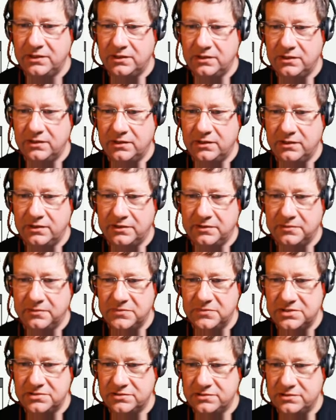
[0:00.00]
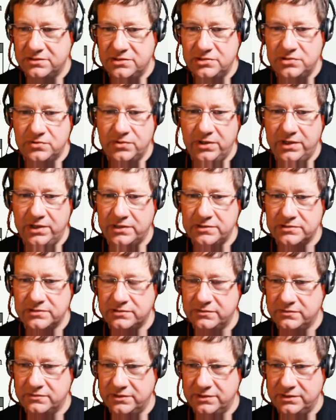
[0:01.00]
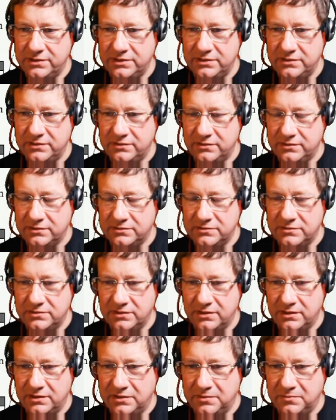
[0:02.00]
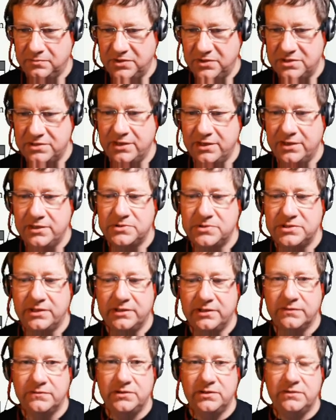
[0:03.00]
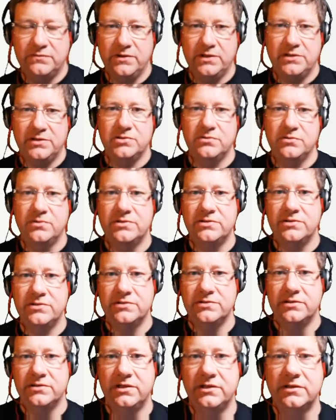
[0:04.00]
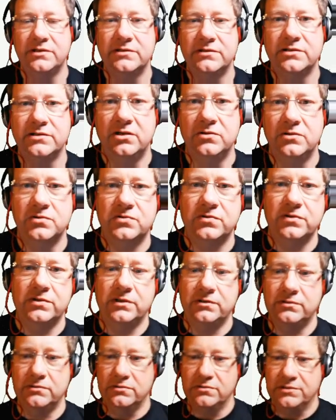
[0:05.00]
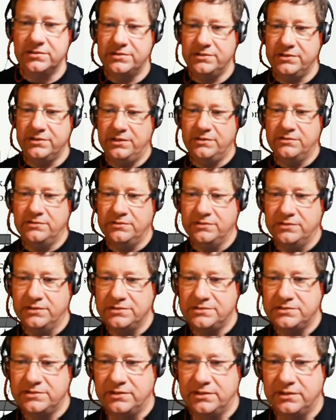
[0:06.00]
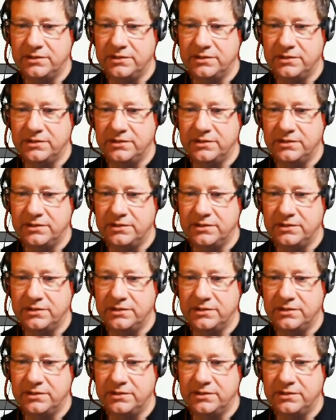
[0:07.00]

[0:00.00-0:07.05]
There's an initial hint at the namesake of the adventure, which is these Ultra-Knolls, in that